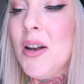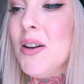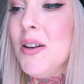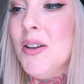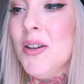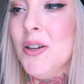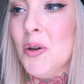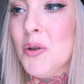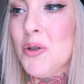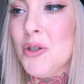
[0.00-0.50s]

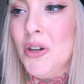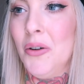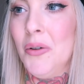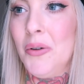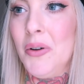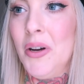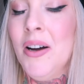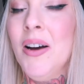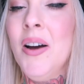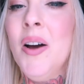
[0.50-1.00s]
no
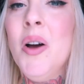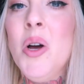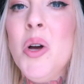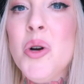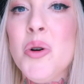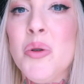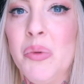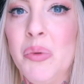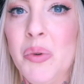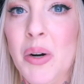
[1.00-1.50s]
joke,
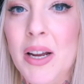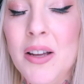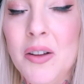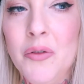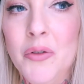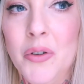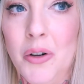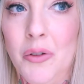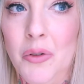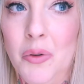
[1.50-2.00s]
right
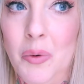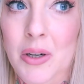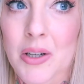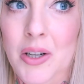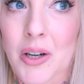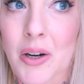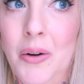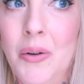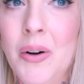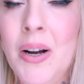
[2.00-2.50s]
in front of the
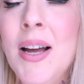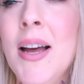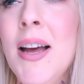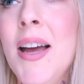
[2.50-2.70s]
window.